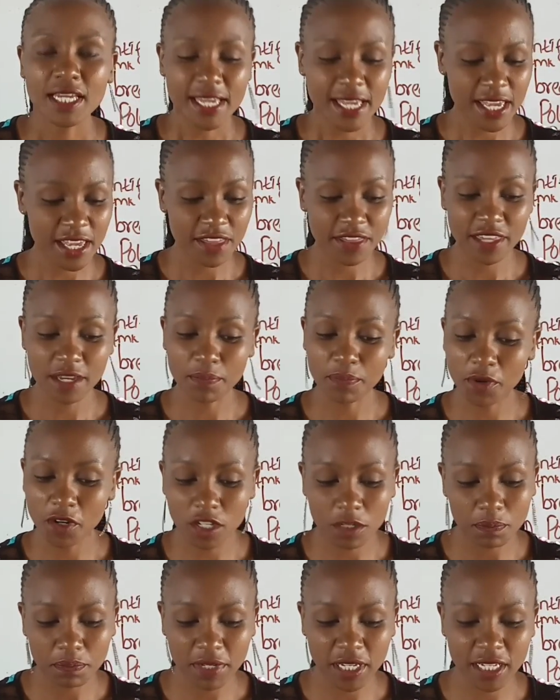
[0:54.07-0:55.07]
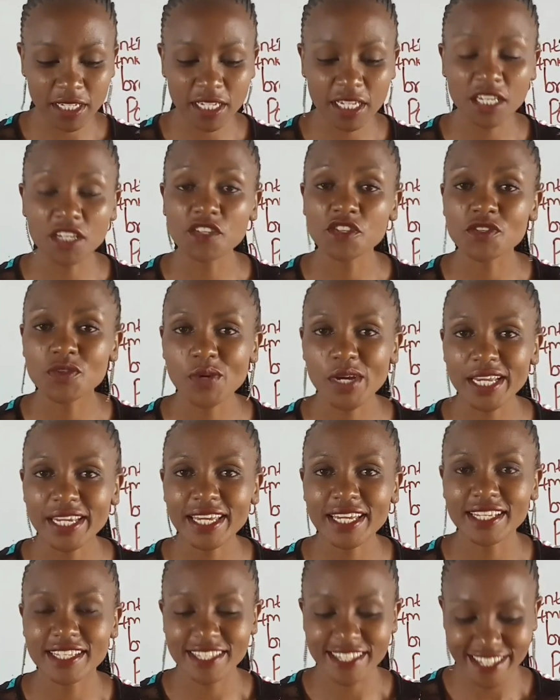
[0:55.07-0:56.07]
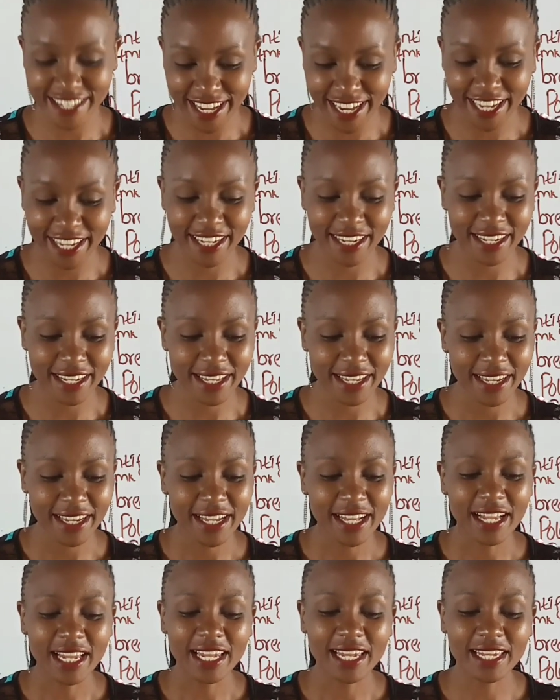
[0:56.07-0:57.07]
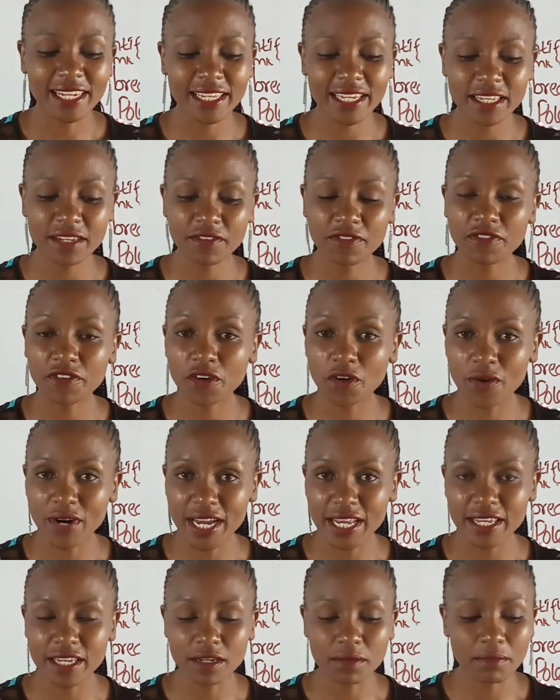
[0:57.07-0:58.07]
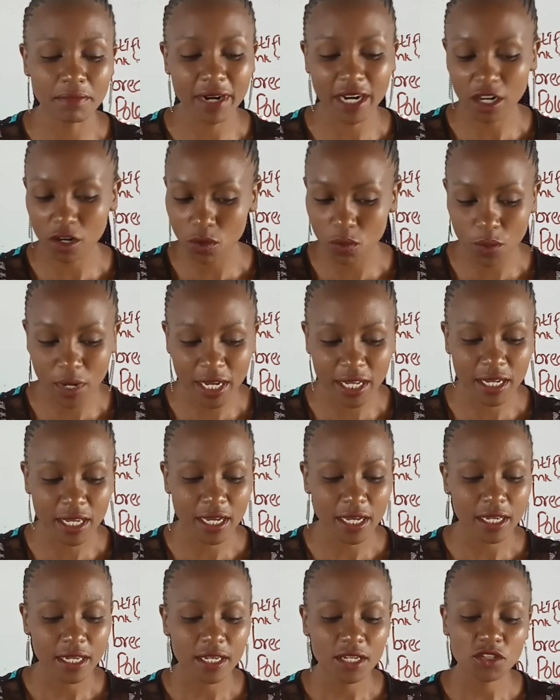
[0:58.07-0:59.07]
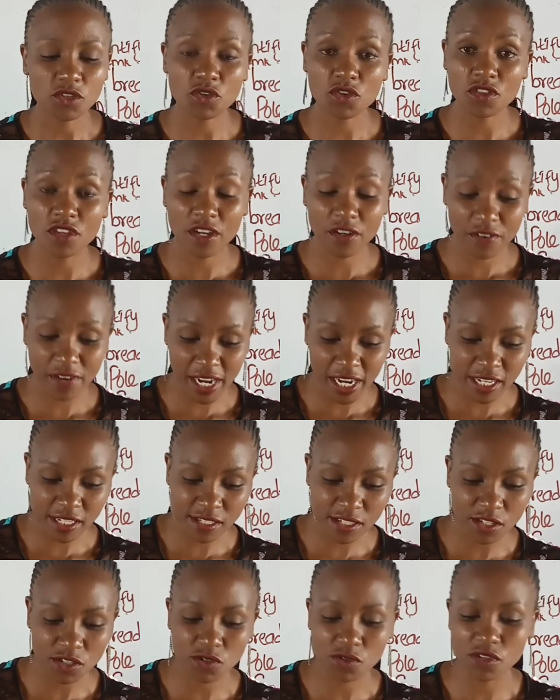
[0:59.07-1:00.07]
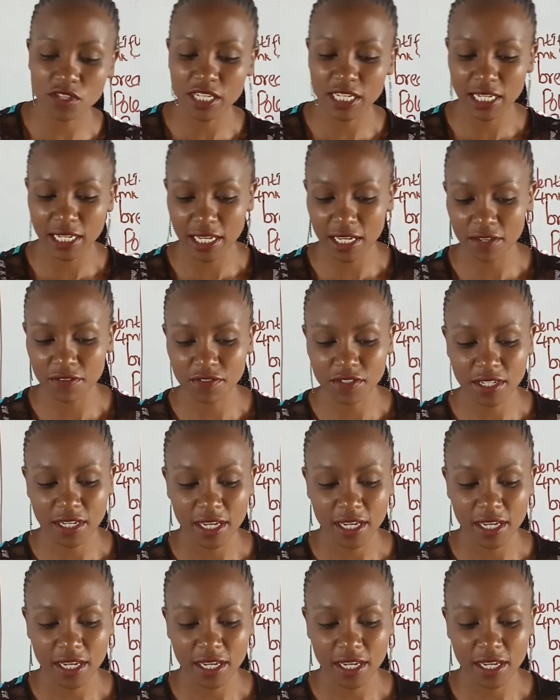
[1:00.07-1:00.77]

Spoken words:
In the pulpit he swayed and turned, leaned forward and backward, to the right, to the left,